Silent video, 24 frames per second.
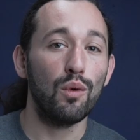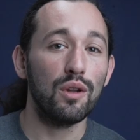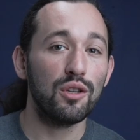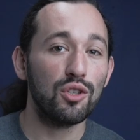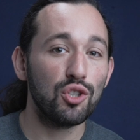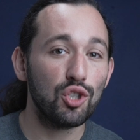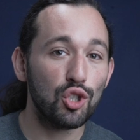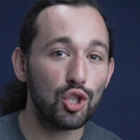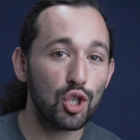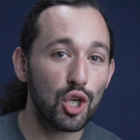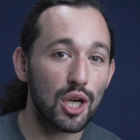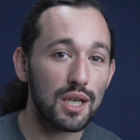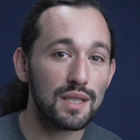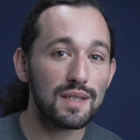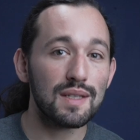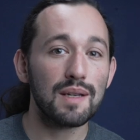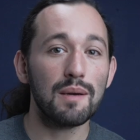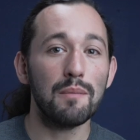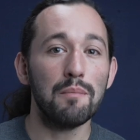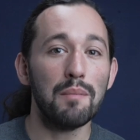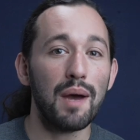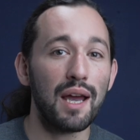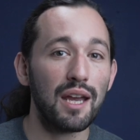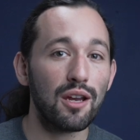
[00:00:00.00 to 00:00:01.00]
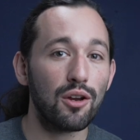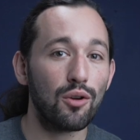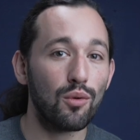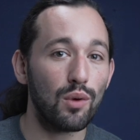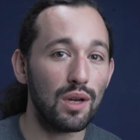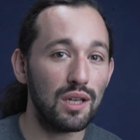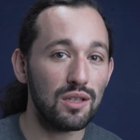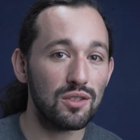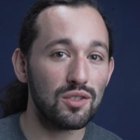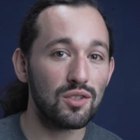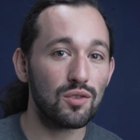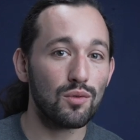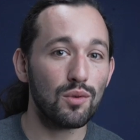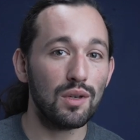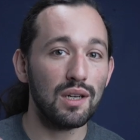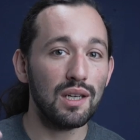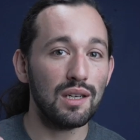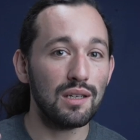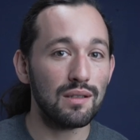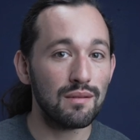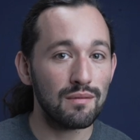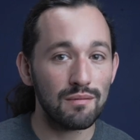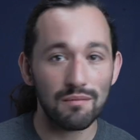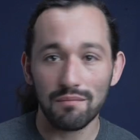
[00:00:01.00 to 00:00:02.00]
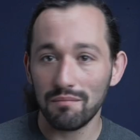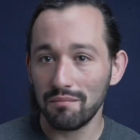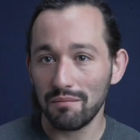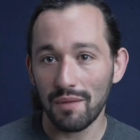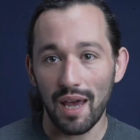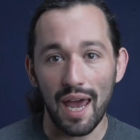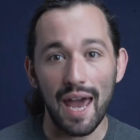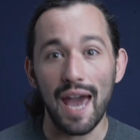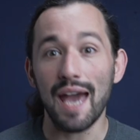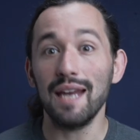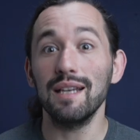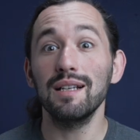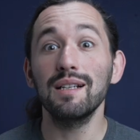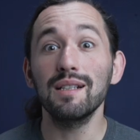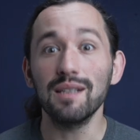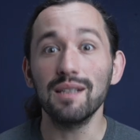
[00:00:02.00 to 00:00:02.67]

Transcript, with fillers: with just my green screen head